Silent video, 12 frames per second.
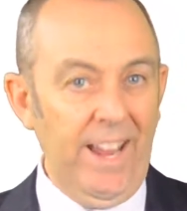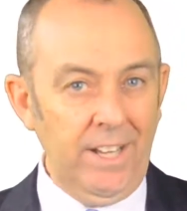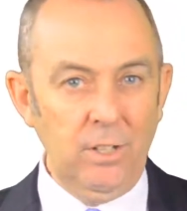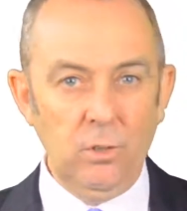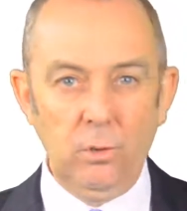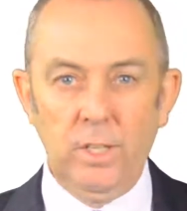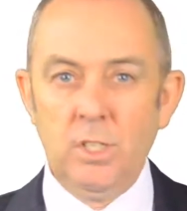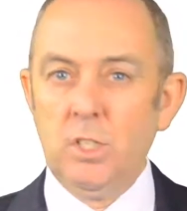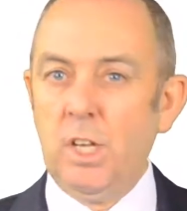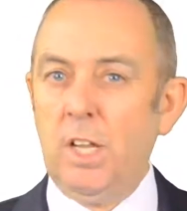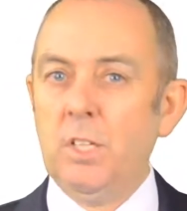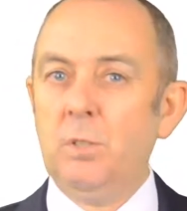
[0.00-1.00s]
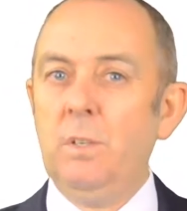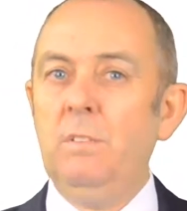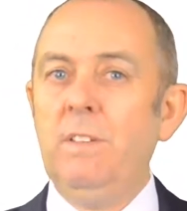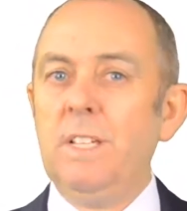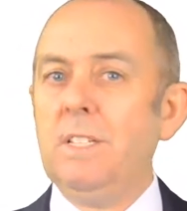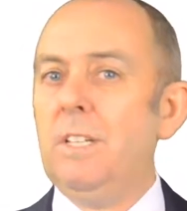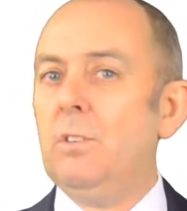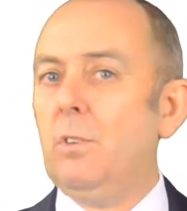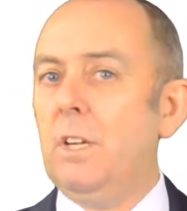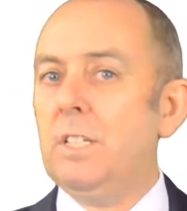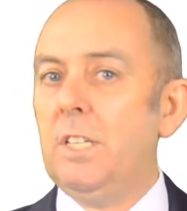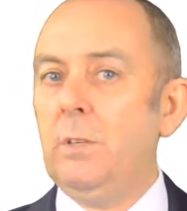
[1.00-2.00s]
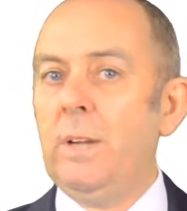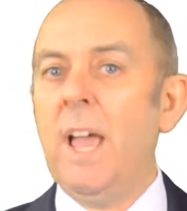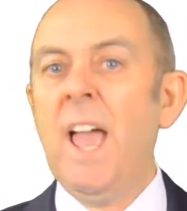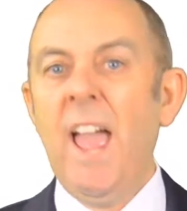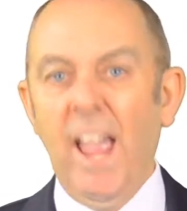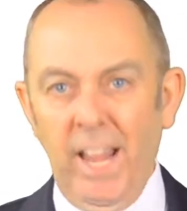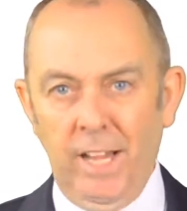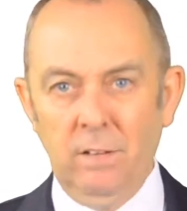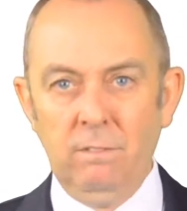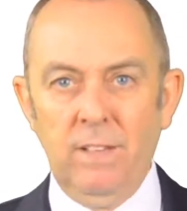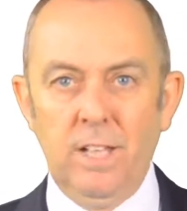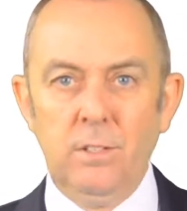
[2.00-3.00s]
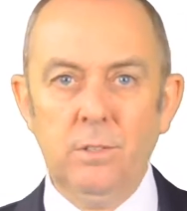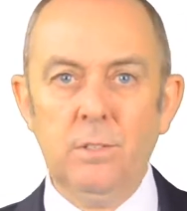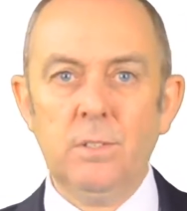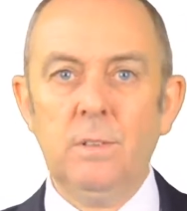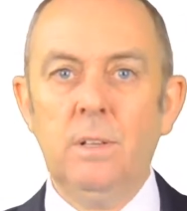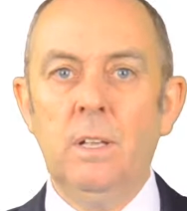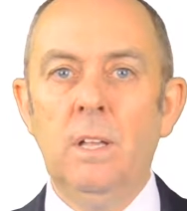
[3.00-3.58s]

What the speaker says: and greed change your investing criteria and values.